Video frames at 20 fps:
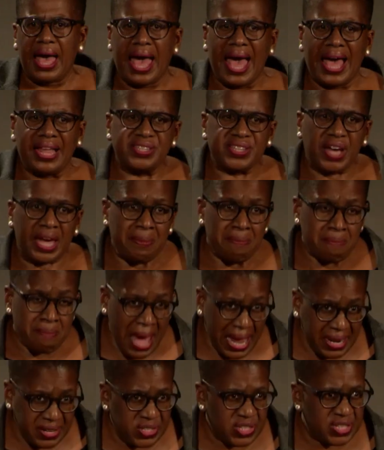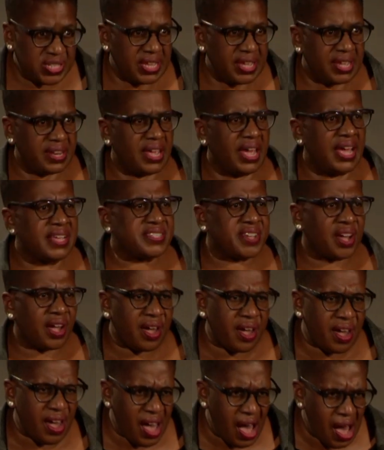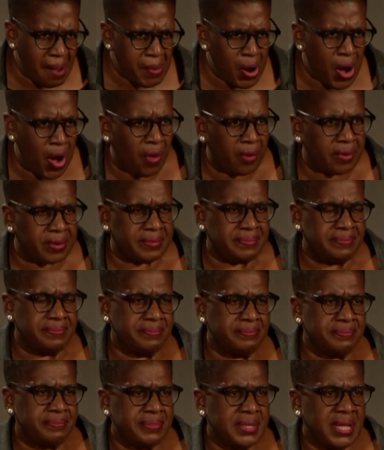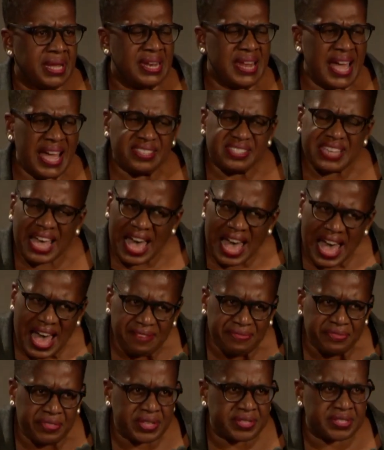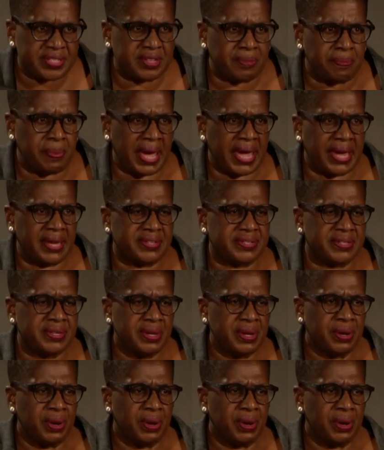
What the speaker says: And I meant it as a come on, let's have this debate.